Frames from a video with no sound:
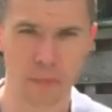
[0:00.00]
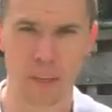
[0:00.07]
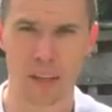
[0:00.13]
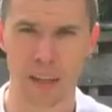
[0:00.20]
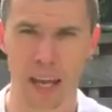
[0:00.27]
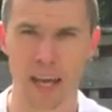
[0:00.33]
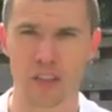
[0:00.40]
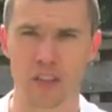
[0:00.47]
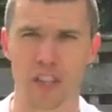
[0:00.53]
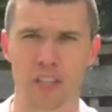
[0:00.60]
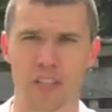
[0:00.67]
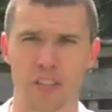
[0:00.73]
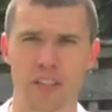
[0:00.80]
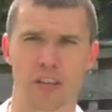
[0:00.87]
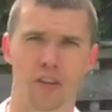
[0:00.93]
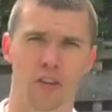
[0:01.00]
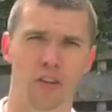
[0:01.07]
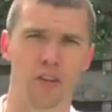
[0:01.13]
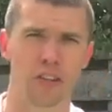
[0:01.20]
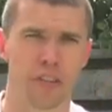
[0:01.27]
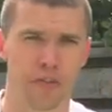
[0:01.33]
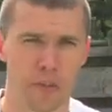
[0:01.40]
like Jesus on a cross,
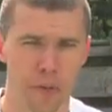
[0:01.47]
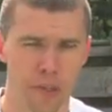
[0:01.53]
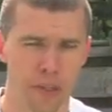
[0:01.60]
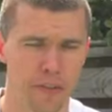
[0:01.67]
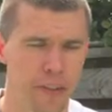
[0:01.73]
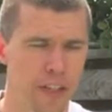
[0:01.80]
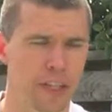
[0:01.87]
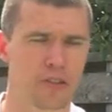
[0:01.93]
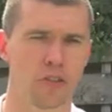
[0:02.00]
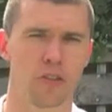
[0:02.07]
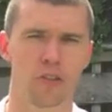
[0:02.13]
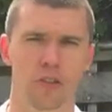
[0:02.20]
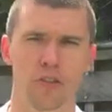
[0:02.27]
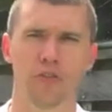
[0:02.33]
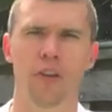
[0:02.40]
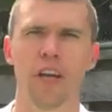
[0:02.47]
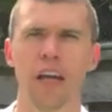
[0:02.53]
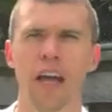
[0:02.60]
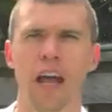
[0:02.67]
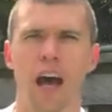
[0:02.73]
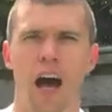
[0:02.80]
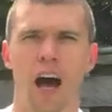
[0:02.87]
if you believe in that sort of stuff,
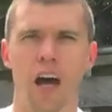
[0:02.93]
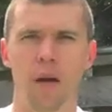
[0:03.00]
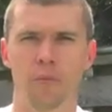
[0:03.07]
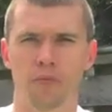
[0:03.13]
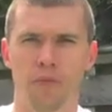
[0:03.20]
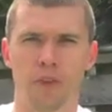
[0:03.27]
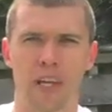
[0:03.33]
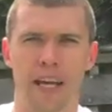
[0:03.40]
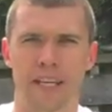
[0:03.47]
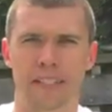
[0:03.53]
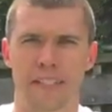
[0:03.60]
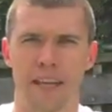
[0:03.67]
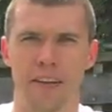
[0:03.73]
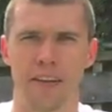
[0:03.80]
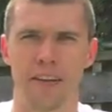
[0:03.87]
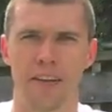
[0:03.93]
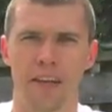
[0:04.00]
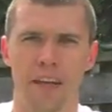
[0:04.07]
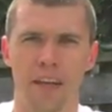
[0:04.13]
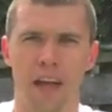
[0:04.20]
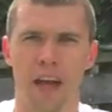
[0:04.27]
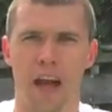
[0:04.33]
arms fully extended,
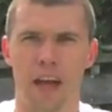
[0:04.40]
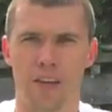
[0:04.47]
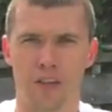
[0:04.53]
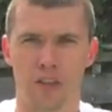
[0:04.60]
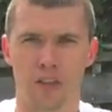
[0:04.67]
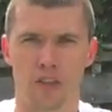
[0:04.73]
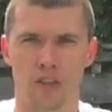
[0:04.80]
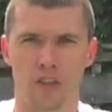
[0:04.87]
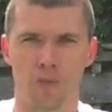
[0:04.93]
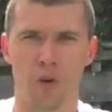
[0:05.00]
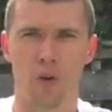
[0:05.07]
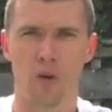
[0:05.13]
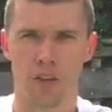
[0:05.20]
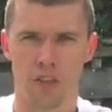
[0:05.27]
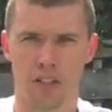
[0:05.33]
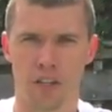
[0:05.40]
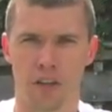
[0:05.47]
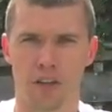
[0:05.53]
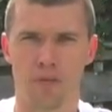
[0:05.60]
and you're going to support yourself